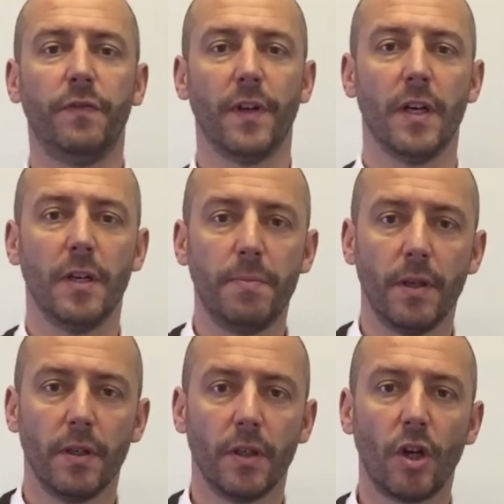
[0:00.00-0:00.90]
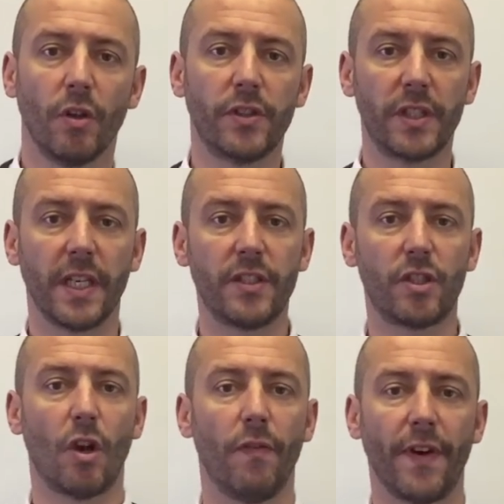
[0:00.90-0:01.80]
verb consists
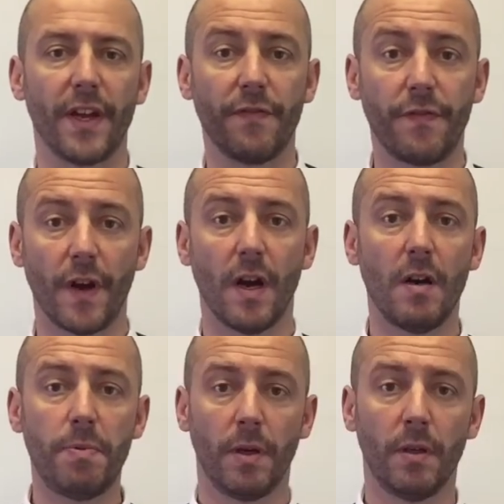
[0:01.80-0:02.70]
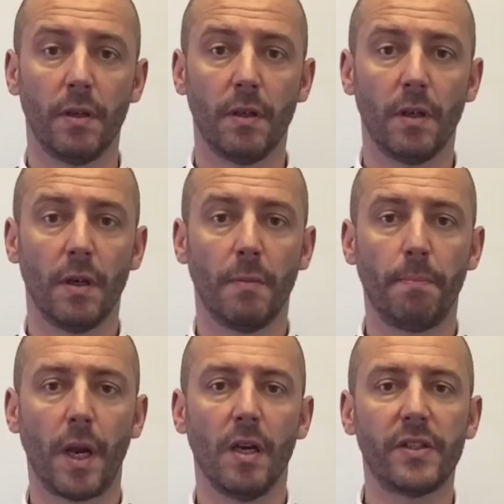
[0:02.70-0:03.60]
of a verb
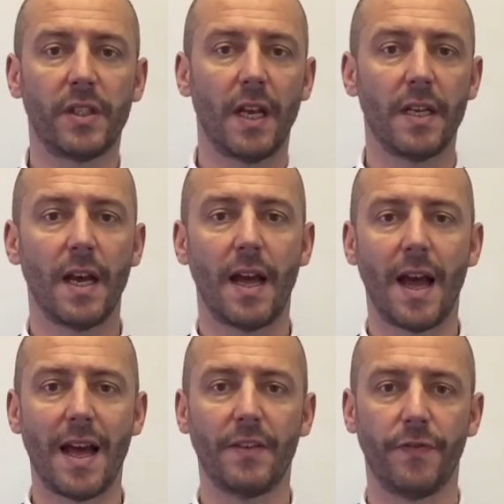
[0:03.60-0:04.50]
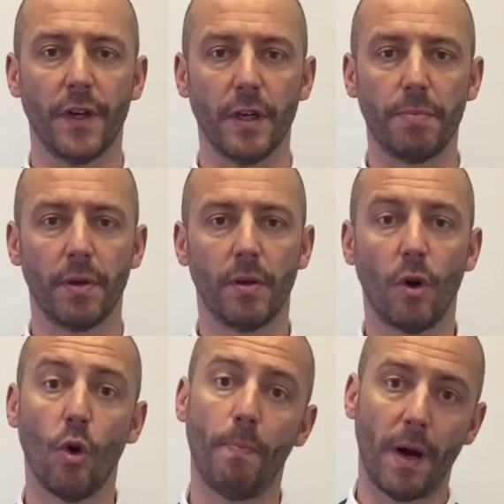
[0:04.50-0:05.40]
plus an adverb
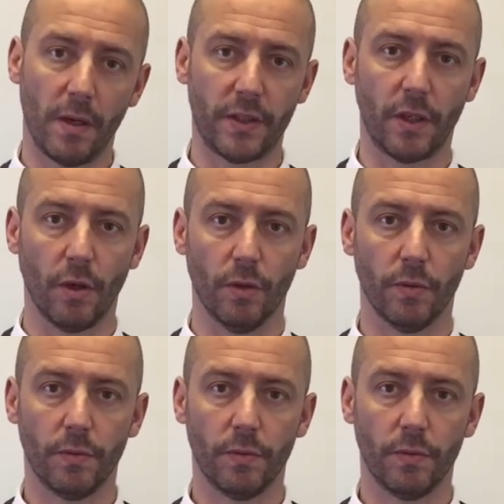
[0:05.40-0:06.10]
or particle.